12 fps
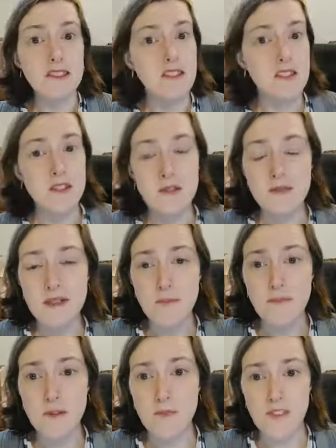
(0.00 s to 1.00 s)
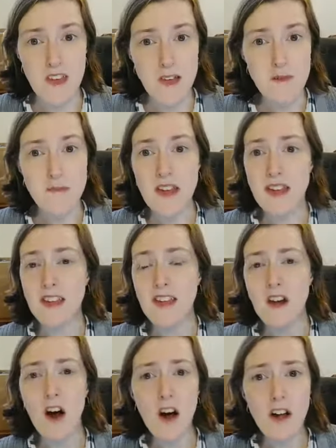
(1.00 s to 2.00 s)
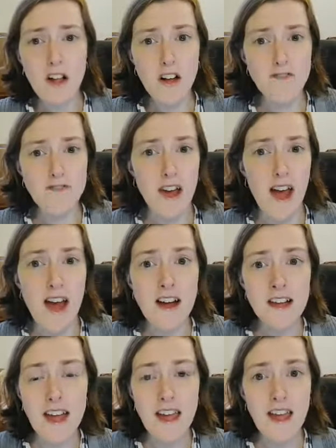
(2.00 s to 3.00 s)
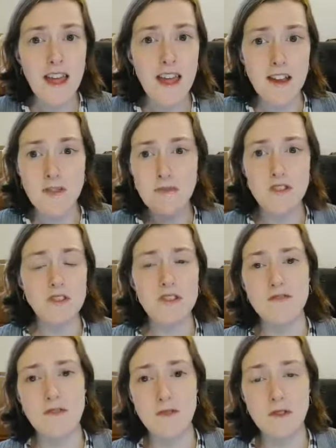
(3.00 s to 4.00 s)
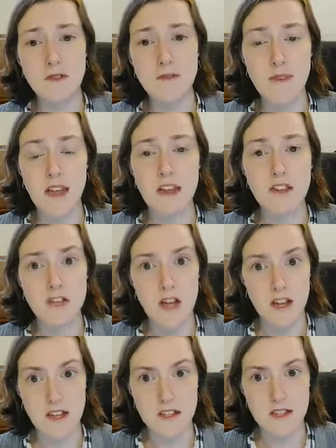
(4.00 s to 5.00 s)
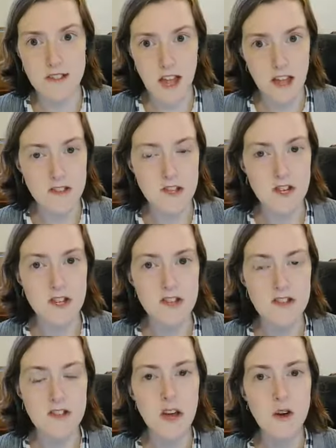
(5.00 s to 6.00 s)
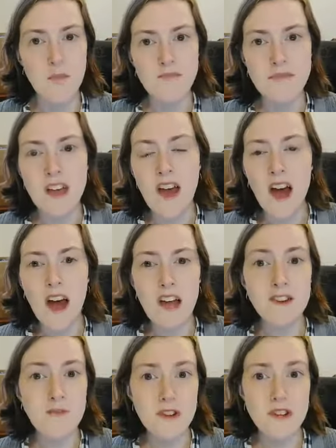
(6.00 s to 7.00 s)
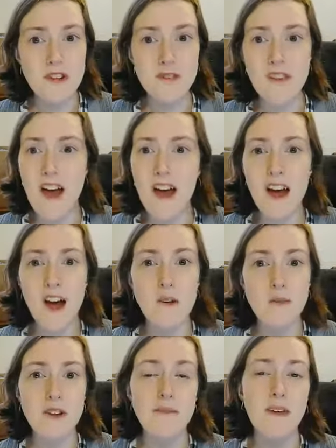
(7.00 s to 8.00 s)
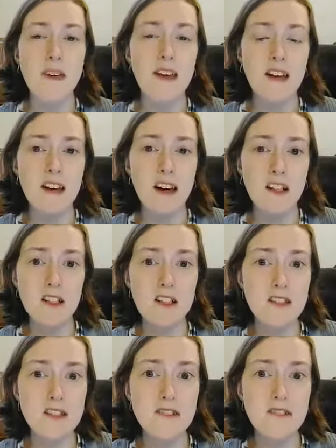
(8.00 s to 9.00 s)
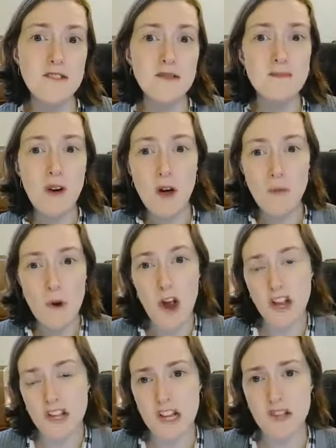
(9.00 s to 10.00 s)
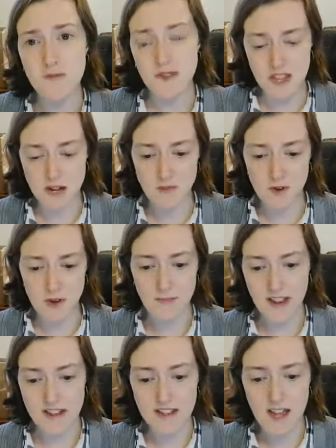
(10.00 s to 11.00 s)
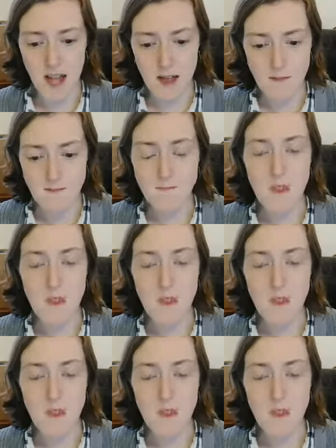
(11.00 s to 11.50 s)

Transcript: need to do something with him and get all off track and just leave the room a giant disaster. So I don't want to do that. I want to pick a little small projects within a room at a time.